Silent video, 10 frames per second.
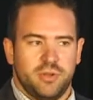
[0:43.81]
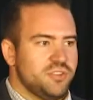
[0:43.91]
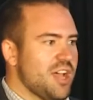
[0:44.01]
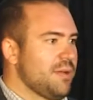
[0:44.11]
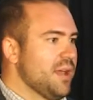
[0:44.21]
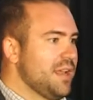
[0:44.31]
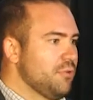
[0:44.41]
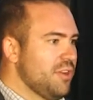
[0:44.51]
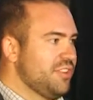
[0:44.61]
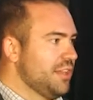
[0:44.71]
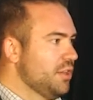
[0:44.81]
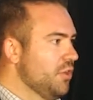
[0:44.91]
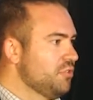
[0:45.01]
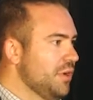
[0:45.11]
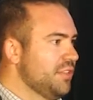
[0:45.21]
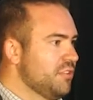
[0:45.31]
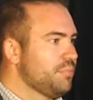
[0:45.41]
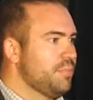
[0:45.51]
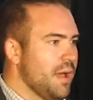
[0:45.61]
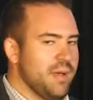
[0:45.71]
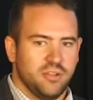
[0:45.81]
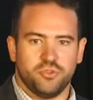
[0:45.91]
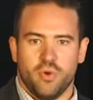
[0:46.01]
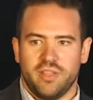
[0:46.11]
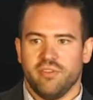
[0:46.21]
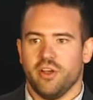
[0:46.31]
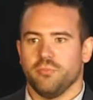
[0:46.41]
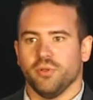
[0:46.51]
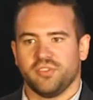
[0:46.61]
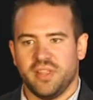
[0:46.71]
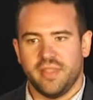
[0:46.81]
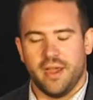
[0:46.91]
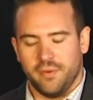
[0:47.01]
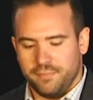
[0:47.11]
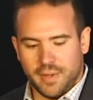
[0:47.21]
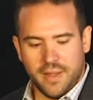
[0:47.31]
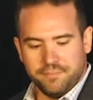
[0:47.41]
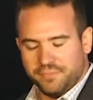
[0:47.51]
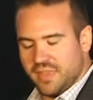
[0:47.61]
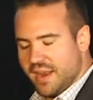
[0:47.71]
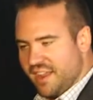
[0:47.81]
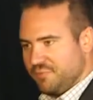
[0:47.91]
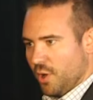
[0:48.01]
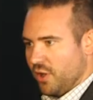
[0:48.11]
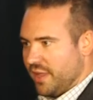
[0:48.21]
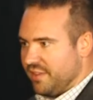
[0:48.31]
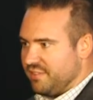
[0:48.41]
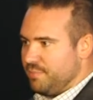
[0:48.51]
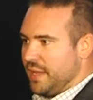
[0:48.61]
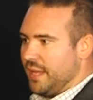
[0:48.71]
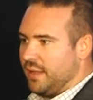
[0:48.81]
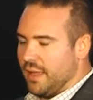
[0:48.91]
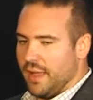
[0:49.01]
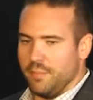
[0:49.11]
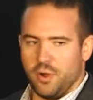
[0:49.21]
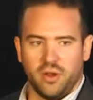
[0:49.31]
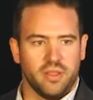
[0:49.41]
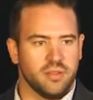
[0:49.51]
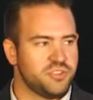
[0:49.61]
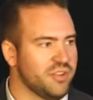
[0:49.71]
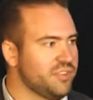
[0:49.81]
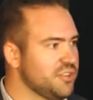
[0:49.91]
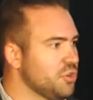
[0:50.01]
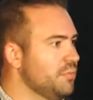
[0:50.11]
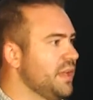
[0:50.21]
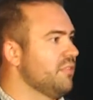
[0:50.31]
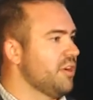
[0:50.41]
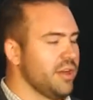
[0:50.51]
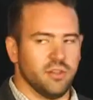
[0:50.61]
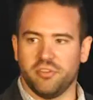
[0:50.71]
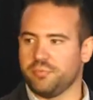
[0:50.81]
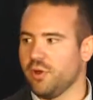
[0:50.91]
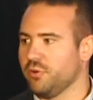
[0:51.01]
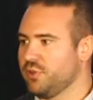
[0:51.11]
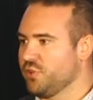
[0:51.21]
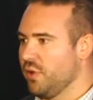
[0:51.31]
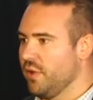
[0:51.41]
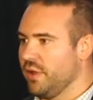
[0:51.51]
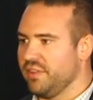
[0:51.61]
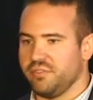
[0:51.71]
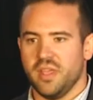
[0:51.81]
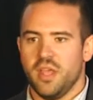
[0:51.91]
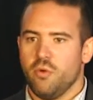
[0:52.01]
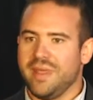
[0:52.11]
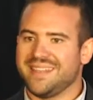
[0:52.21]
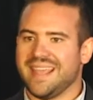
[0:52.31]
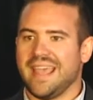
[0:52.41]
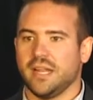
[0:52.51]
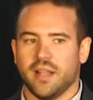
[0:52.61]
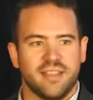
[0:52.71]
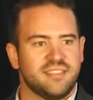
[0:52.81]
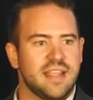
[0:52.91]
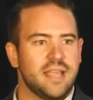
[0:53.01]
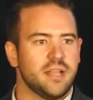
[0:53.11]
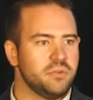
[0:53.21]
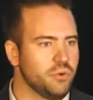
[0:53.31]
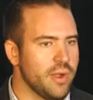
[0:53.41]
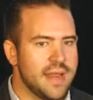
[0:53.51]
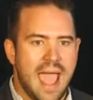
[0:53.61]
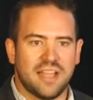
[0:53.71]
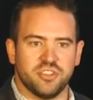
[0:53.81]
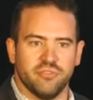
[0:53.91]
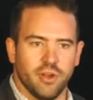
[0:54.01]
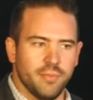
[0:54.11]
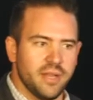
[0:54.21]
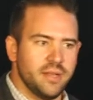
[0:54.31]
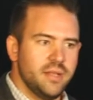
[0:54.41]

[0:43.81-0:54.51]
When you talk about increasing close rate, there's about 20 variables in there. But the nice part is, being part of the Shift Digital and being a very close partner with Toyota, is we get to analyze data and create action from it.